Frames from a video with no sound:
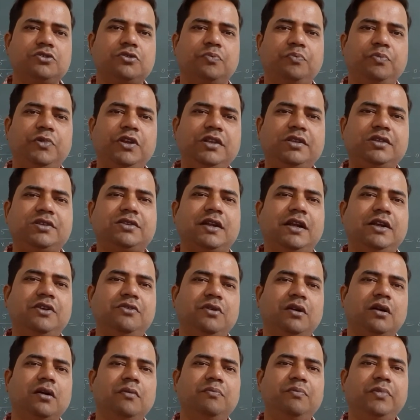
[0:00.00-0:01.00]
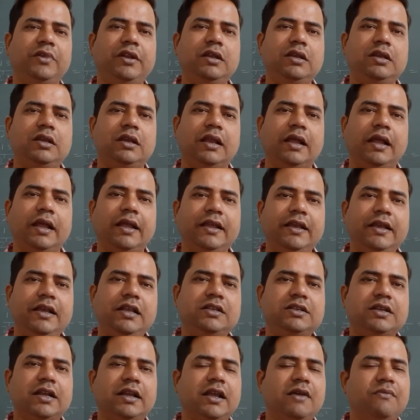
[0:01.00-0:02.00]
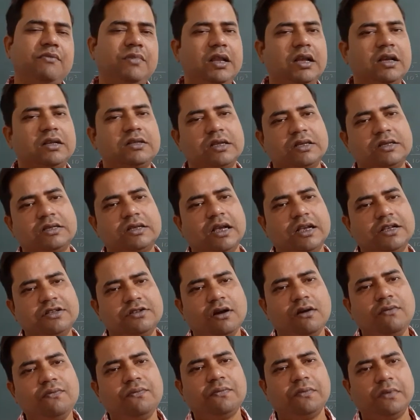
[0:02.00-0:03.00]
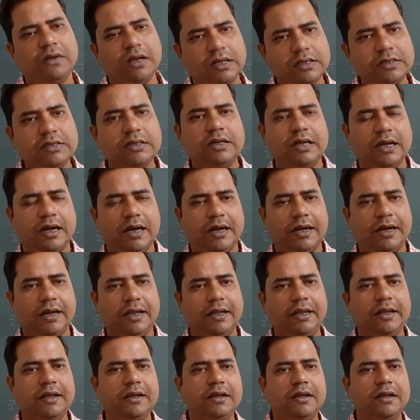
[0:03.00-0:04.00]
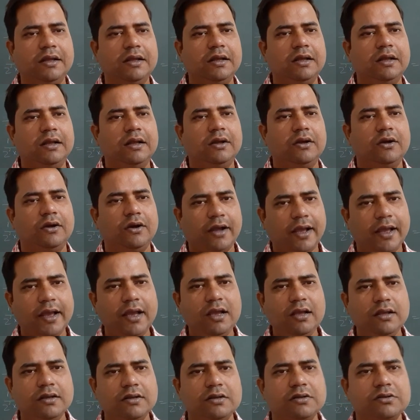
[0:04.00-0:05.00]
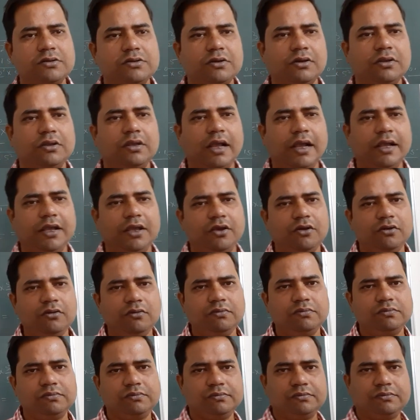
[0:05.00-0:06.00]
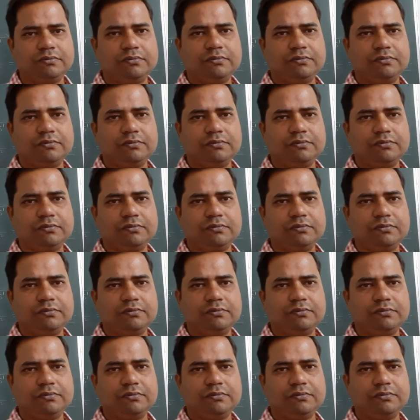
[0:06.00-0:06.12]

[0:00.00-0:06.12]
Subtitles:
So please try to complete each and every exercise of NCERT. Okay. So thank you.